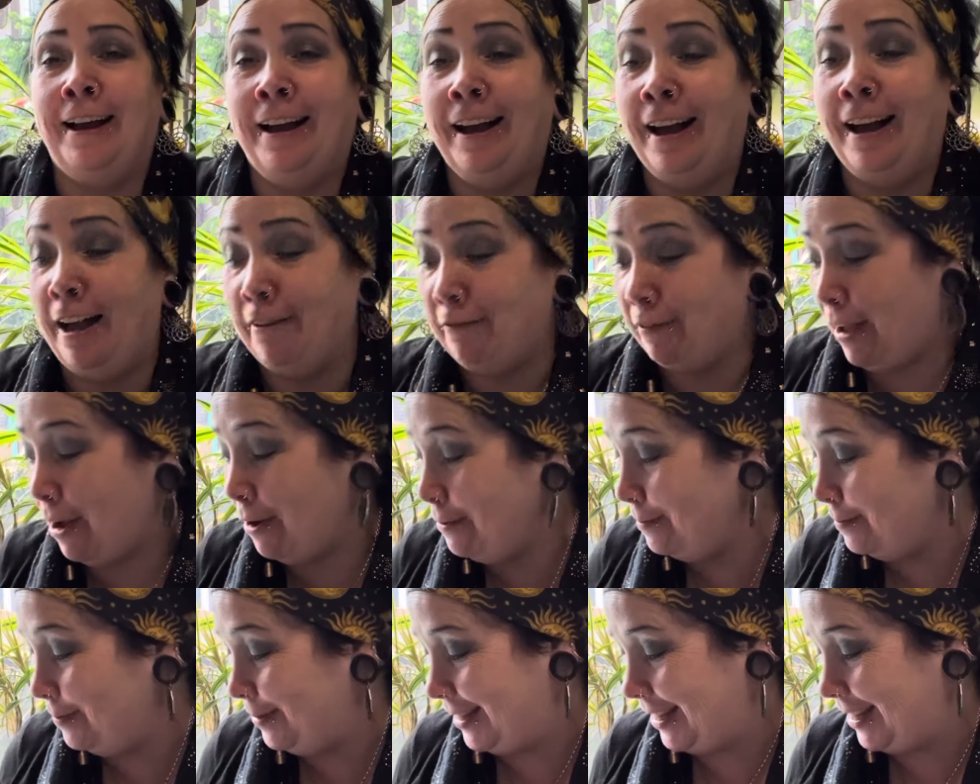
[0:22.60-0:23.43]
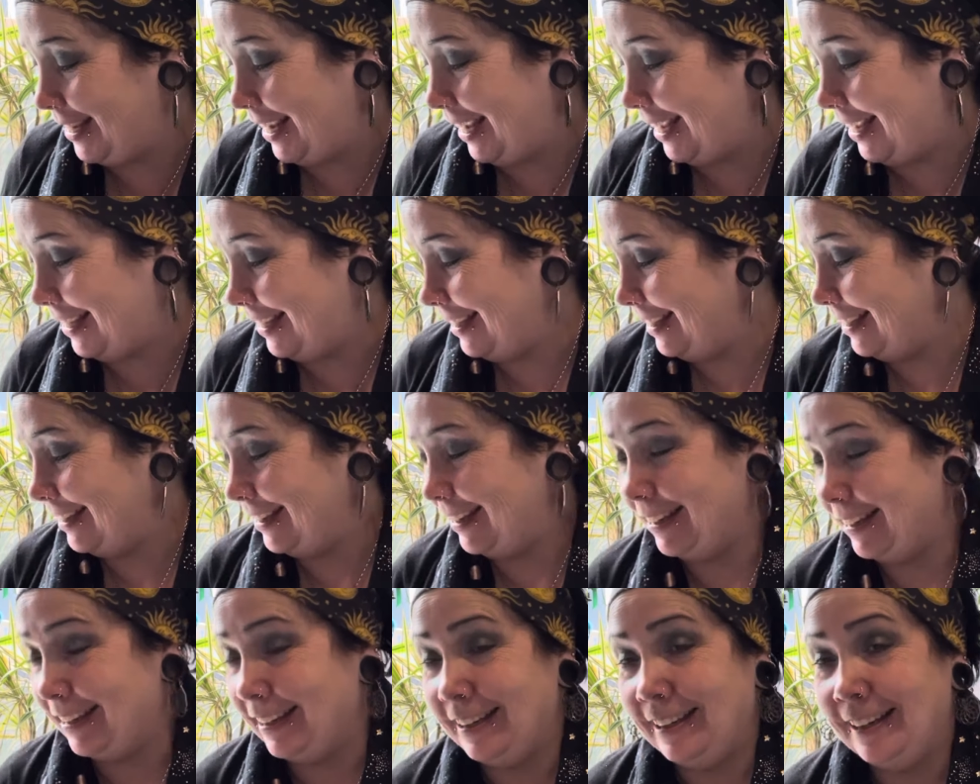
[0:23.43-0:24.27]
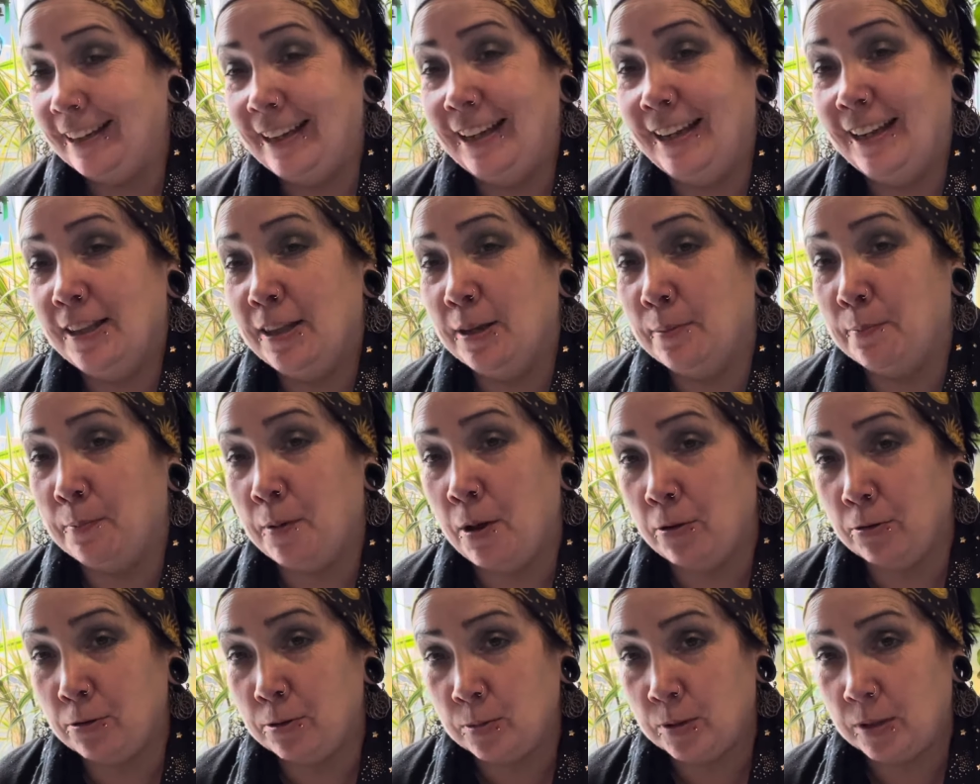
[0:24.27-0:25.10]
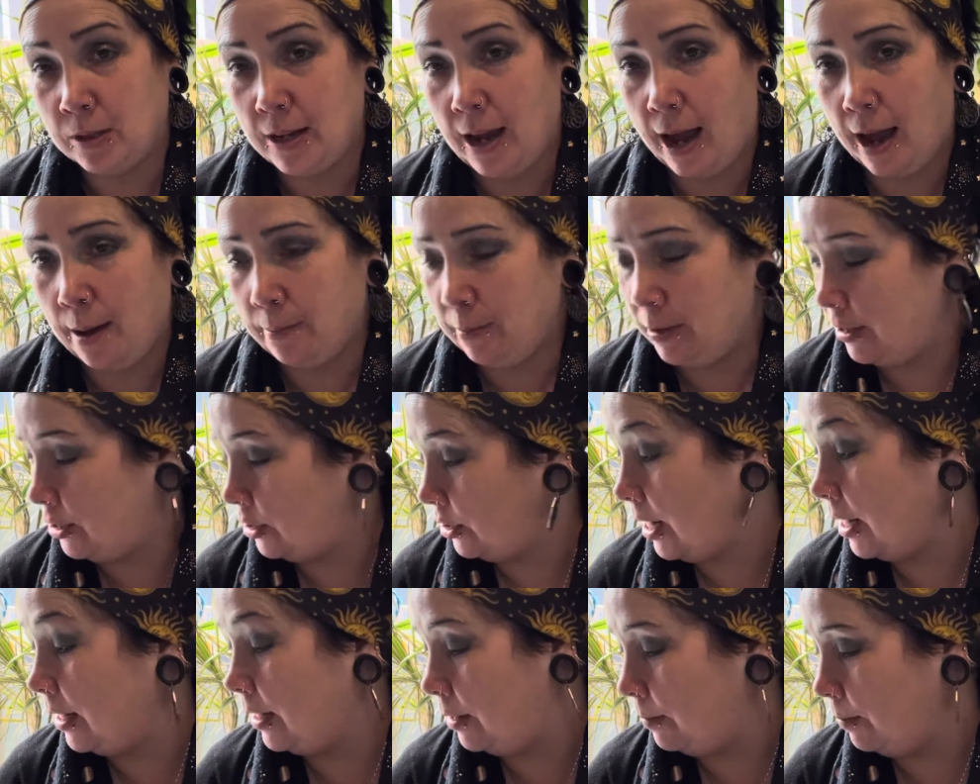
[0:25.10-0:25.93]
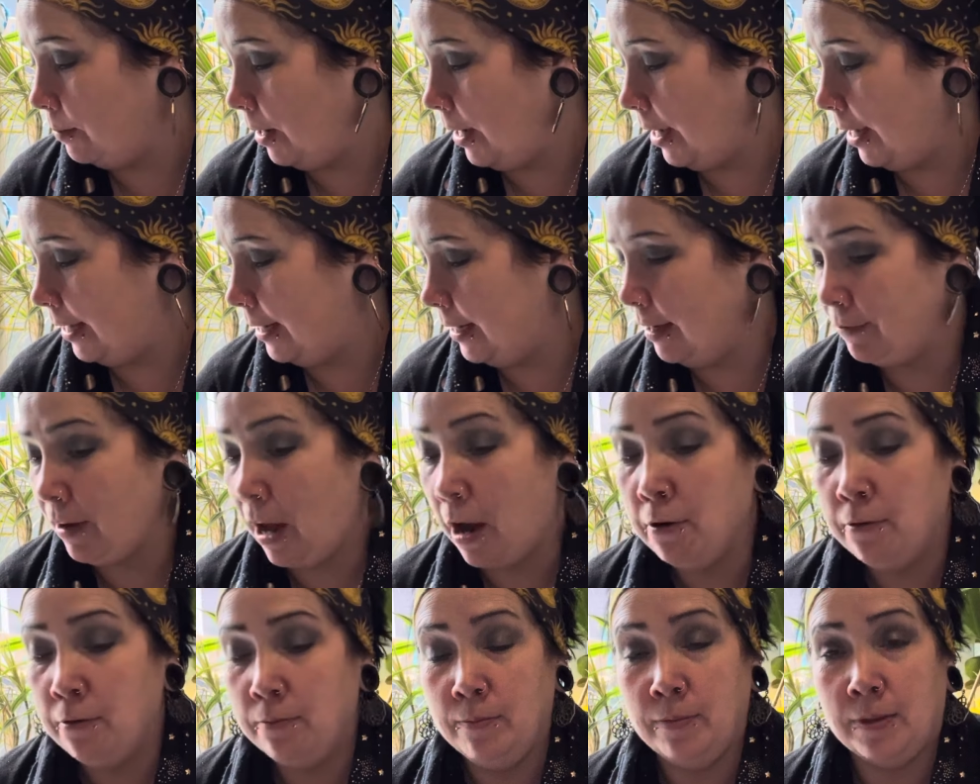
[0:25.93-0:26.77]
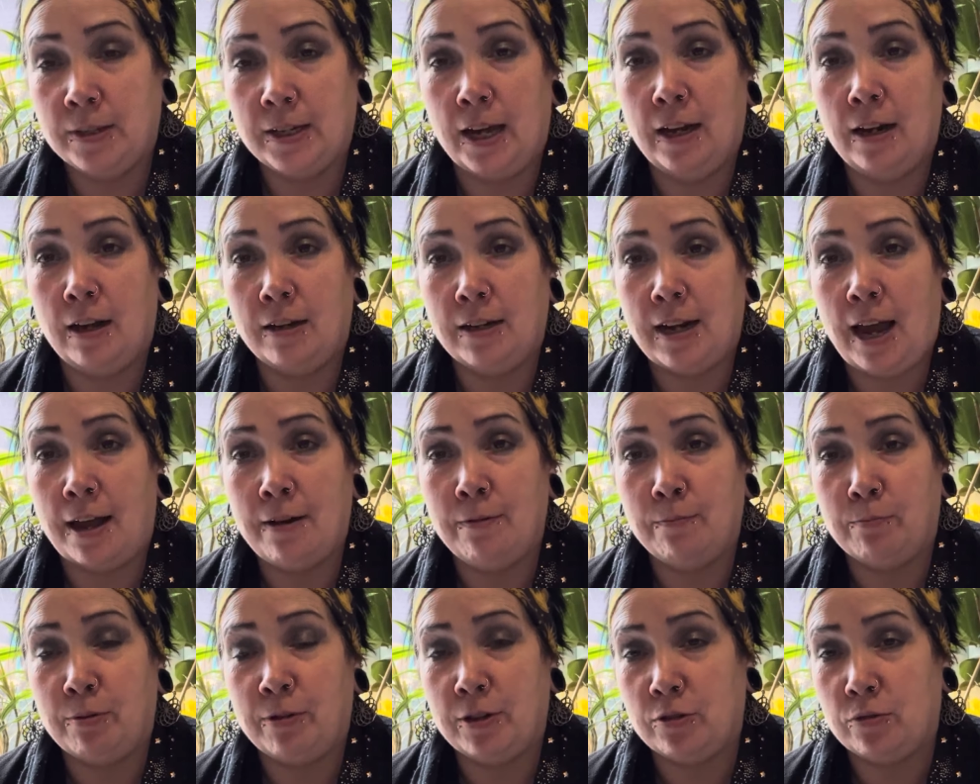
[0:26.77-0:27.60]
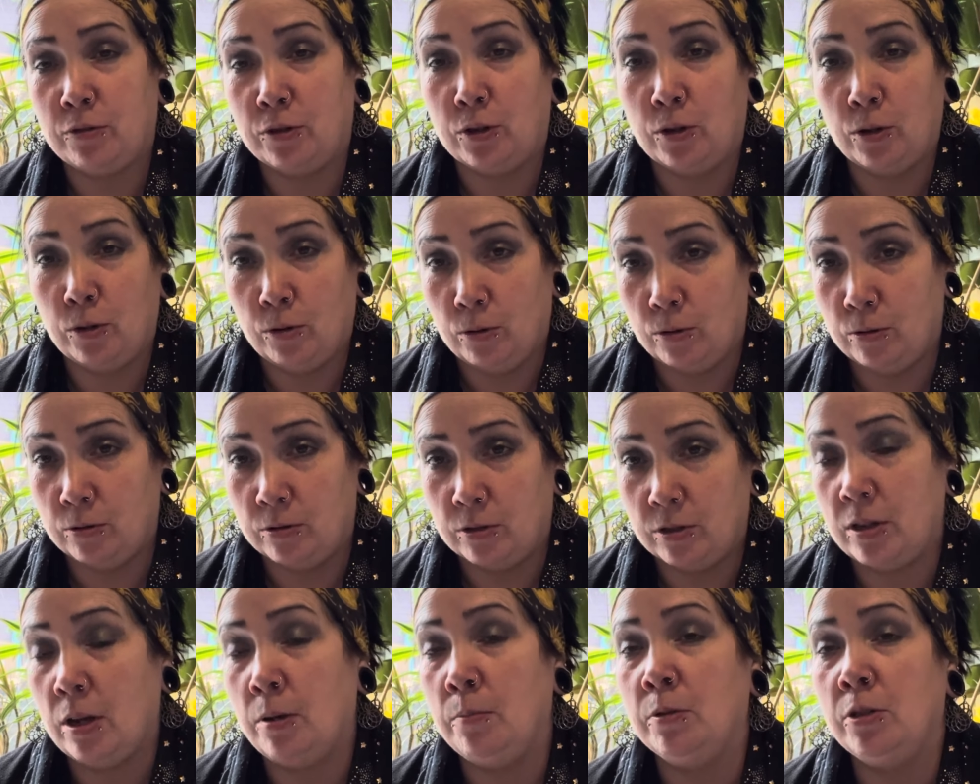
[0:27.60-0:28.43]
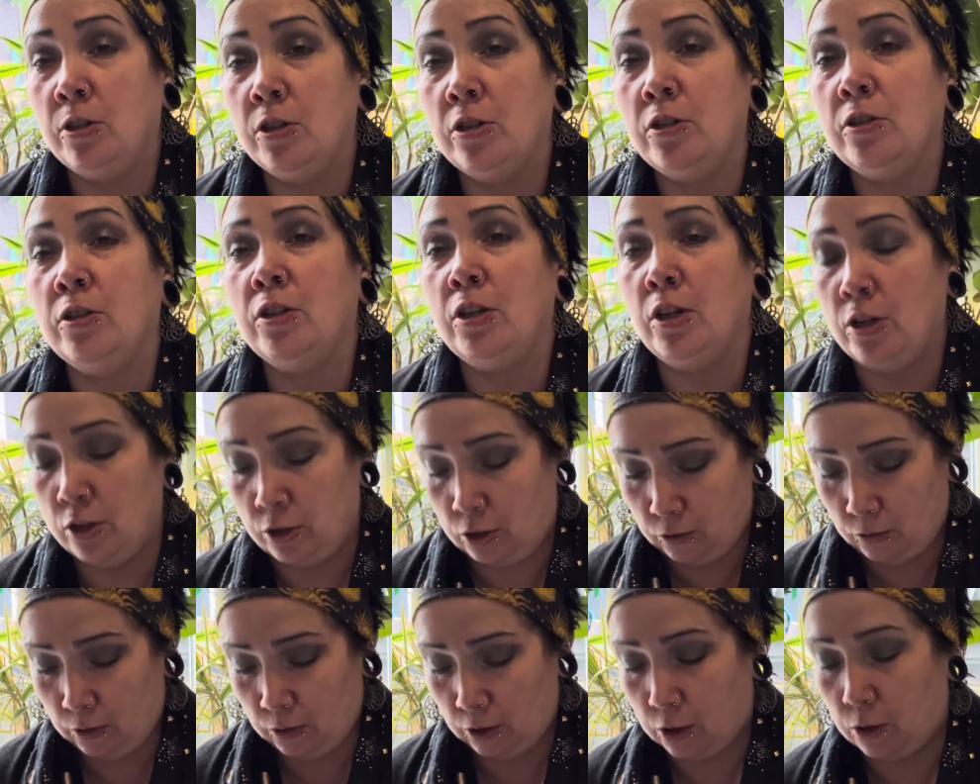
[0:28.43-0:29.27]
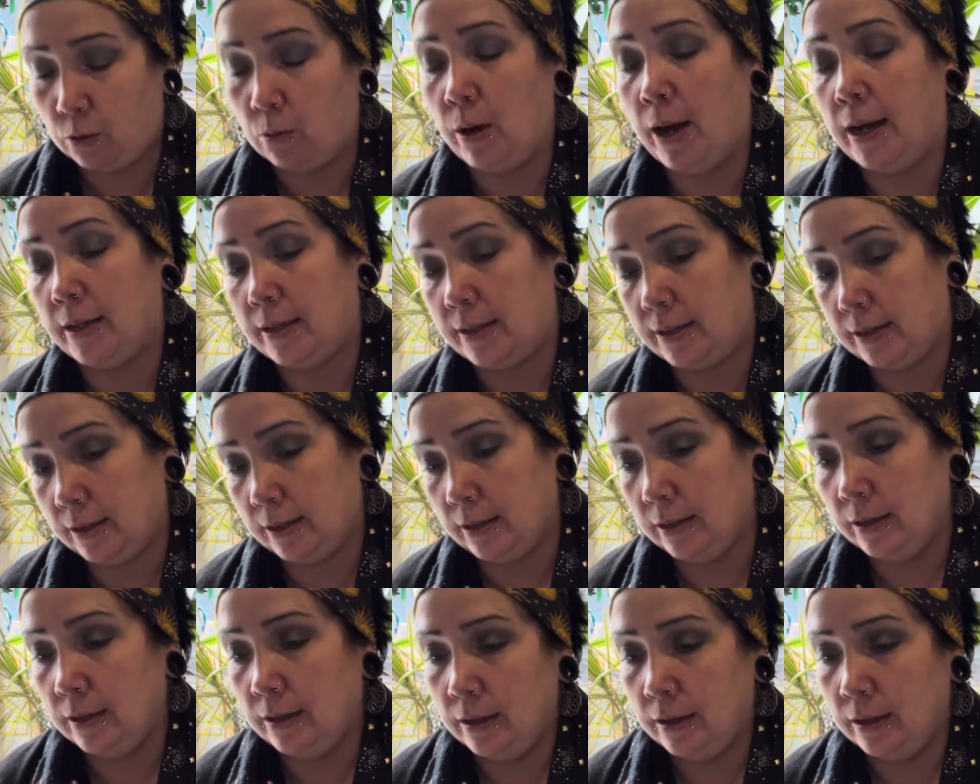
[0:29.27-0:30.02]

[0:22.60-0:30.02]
I've opened it. The box was damaged anyway. I've opened it and I didn't press record. So I'm just going to do a quick...